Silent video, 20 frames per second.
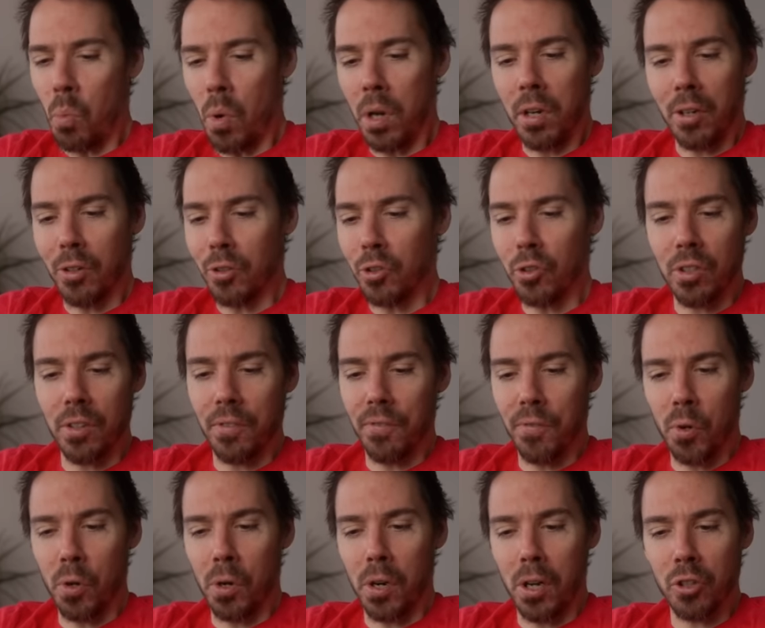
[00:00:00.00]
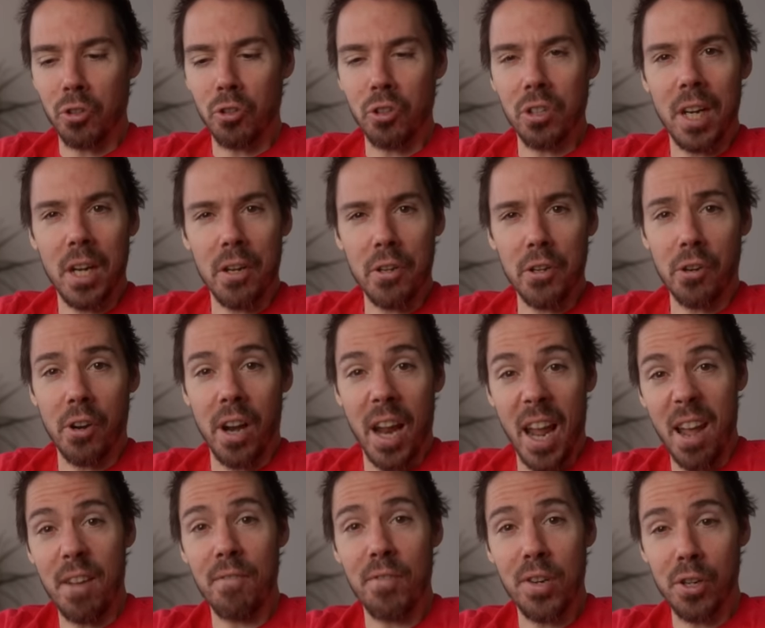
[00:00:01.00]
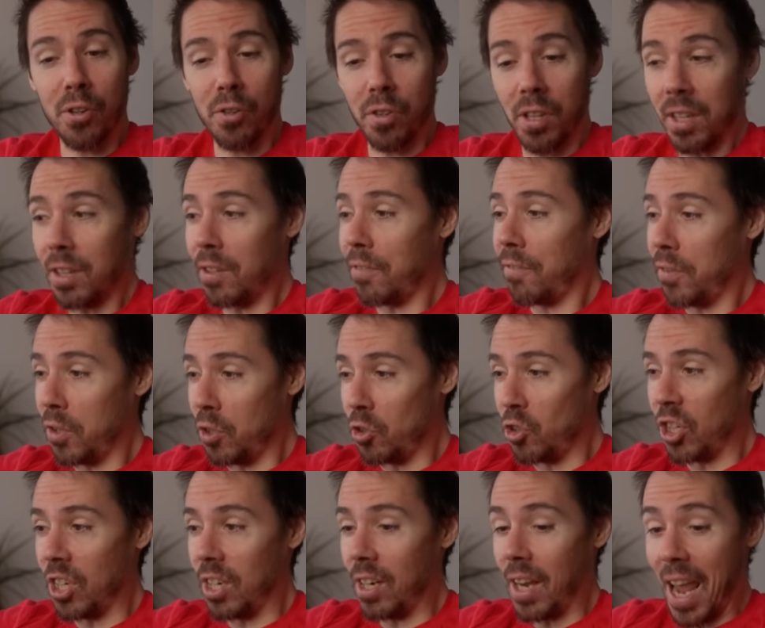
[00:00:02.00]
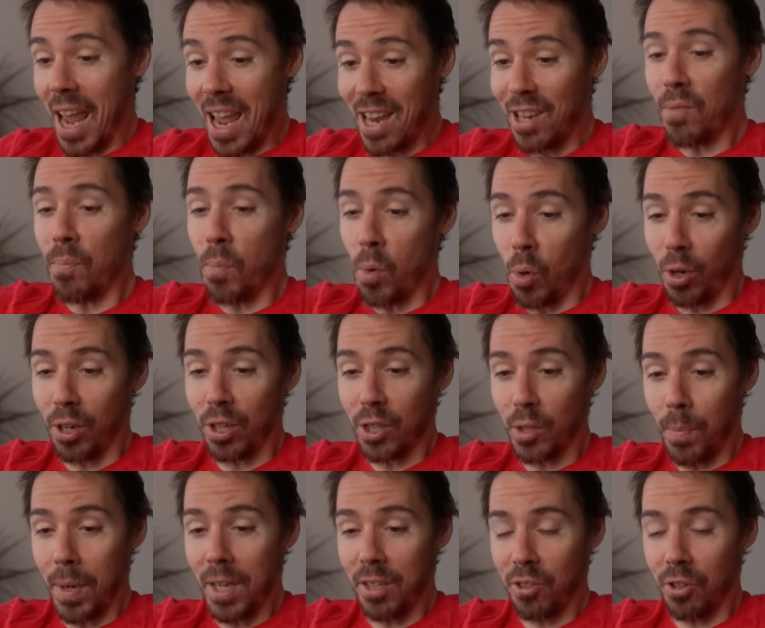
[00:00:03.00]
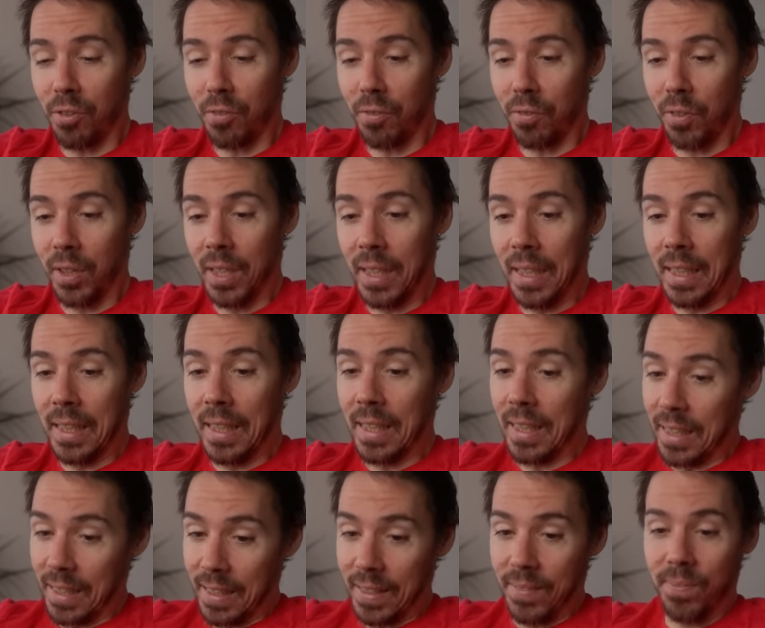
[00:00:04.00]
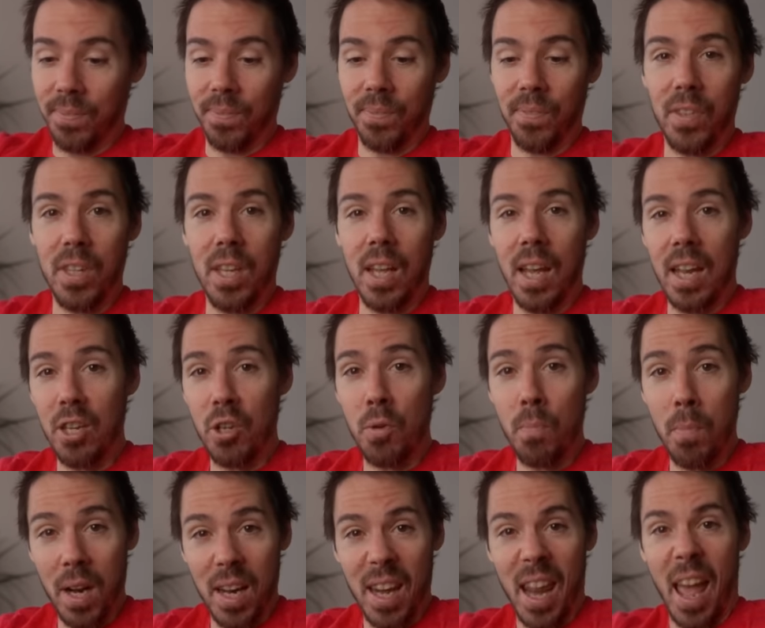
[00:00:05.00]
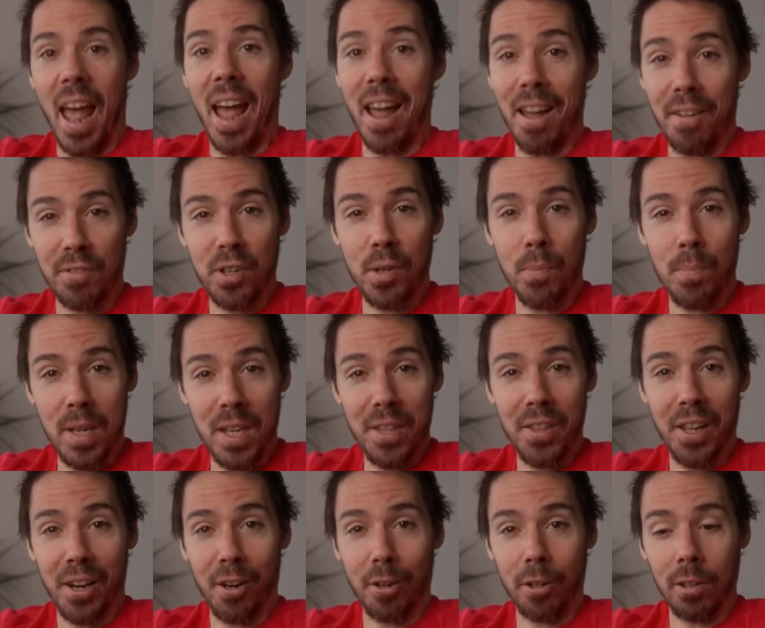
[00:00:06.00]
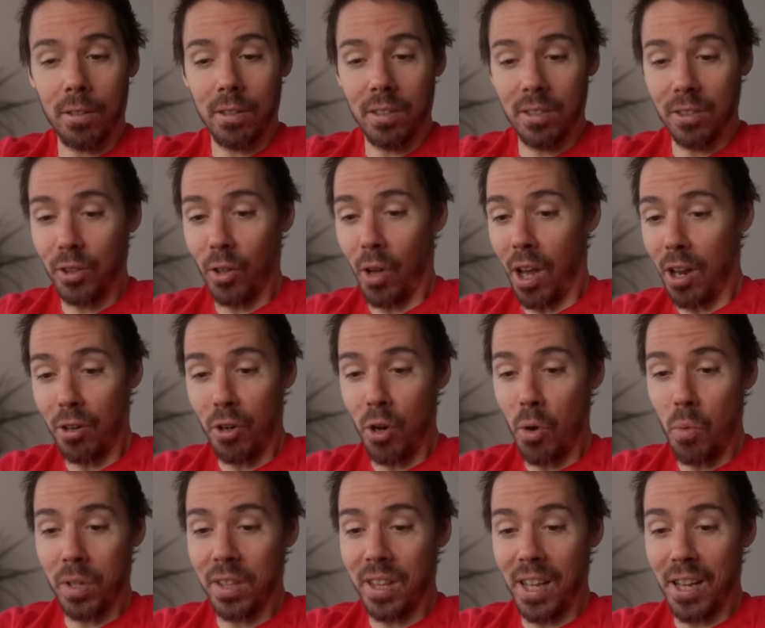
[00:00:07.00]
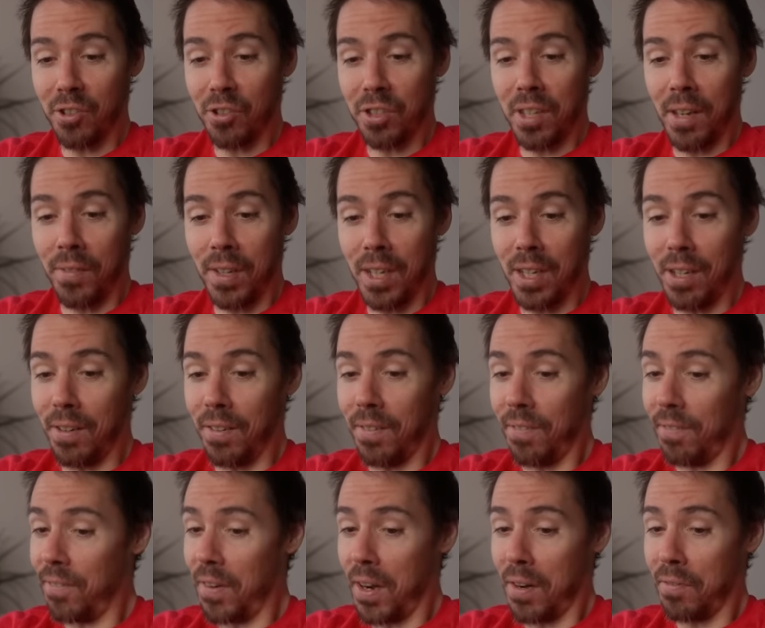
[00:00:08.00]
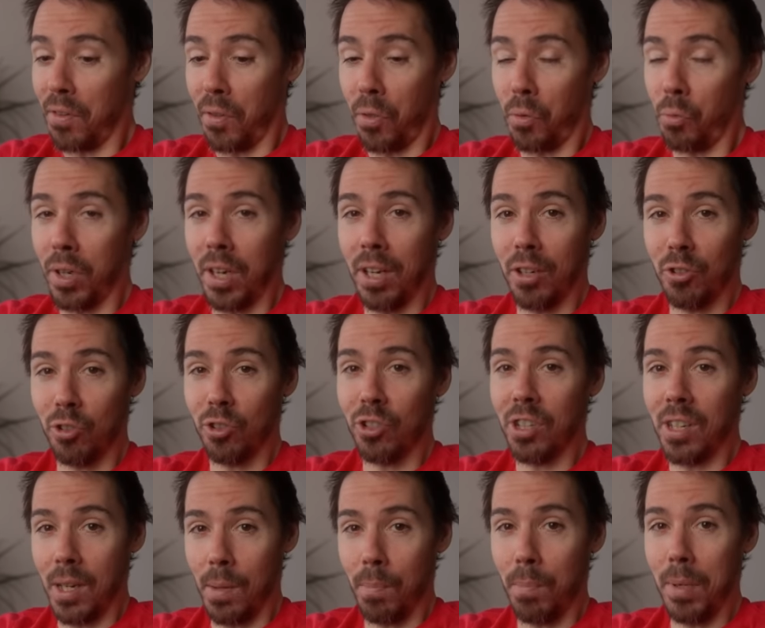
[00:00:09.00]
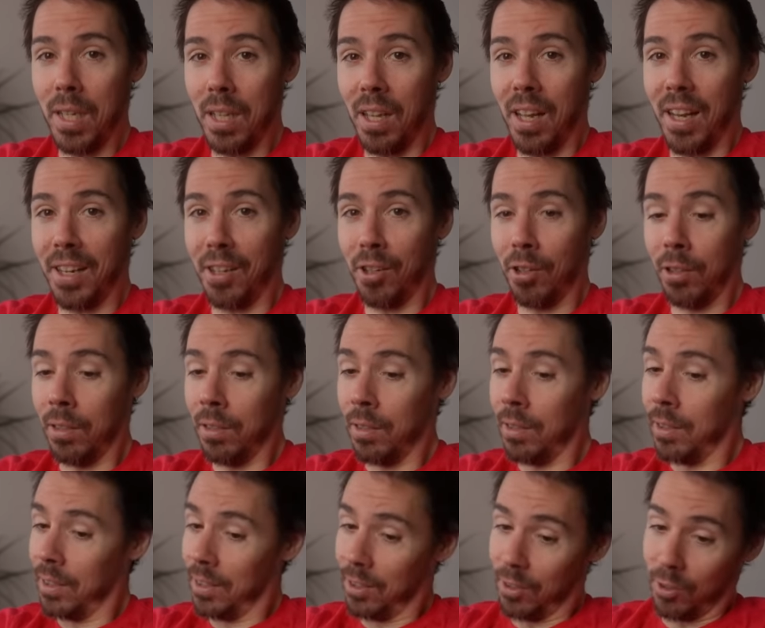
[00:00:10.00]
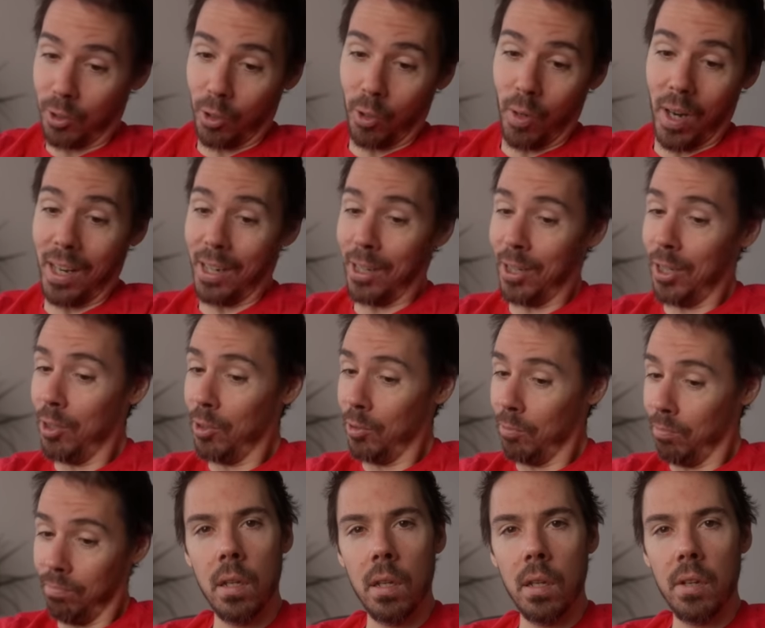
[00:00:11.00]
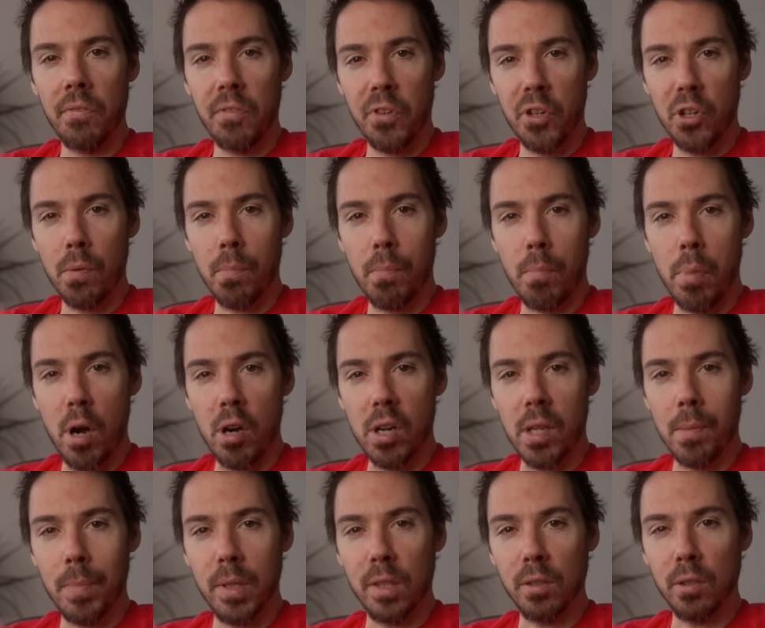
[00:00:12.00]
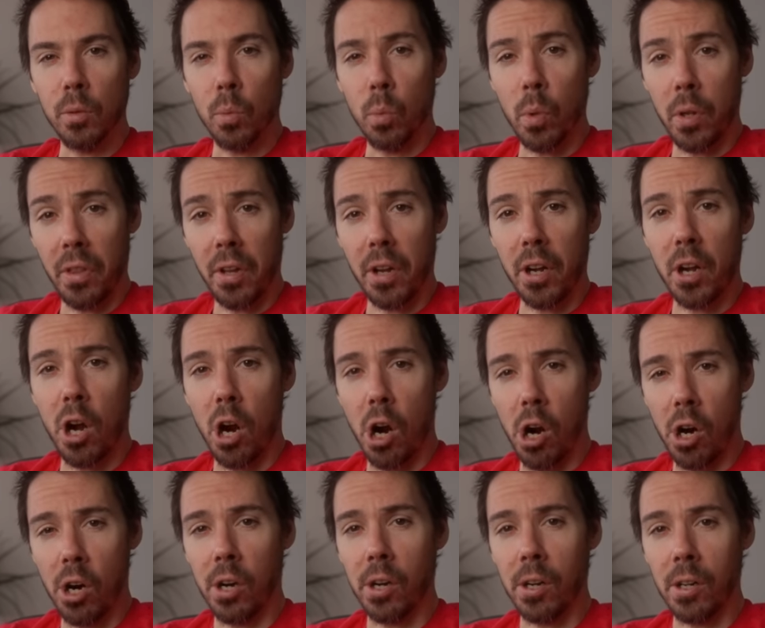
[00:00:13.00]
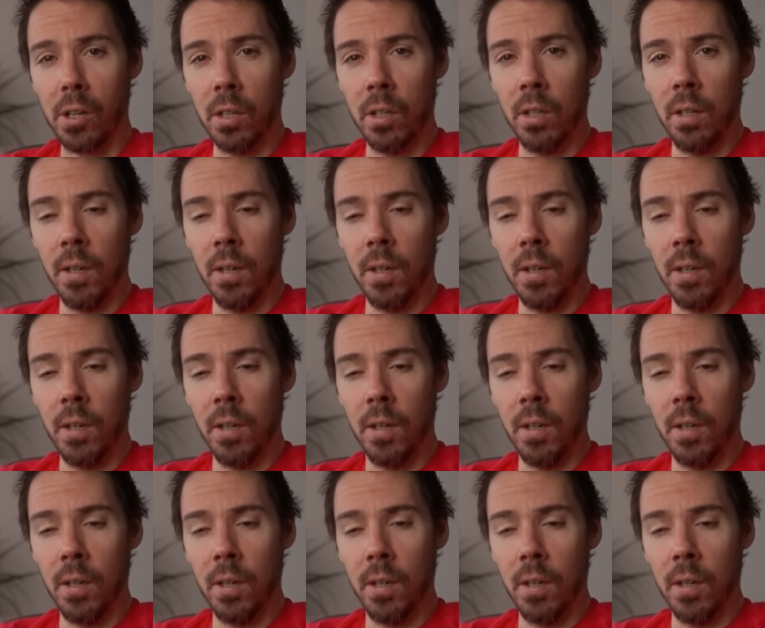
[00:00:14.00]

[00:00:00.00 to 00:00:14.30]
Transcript: 100 to 400, now you're heavier than the Fuji and more expensive and you might have to be there. I don't know what that 75 to 300 is going to be like. So I don't know. If you're a bodybuilder with a car